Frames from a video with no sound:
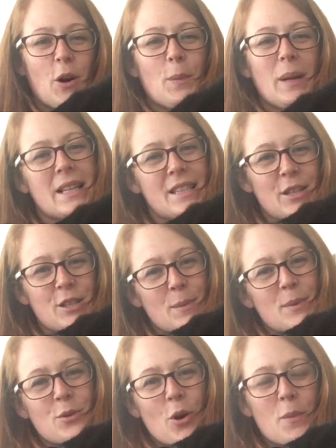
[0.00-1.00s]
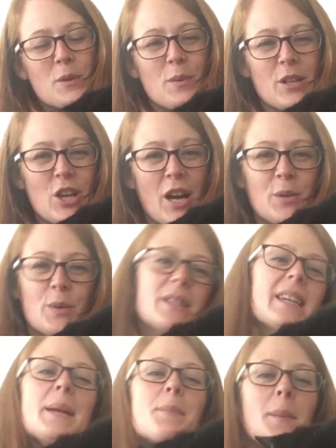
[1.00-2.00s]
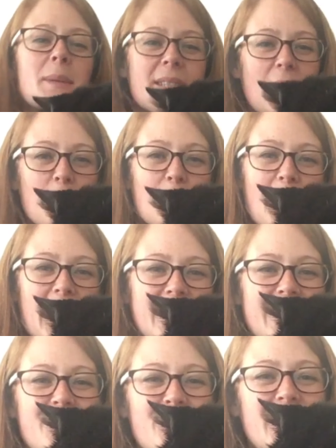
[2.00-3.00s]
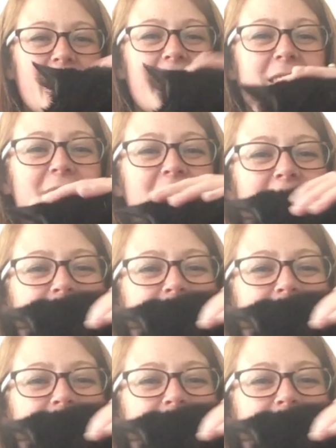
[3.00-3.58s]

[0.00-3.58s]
please do subscribe to my channel to keep up to date with my latest videos.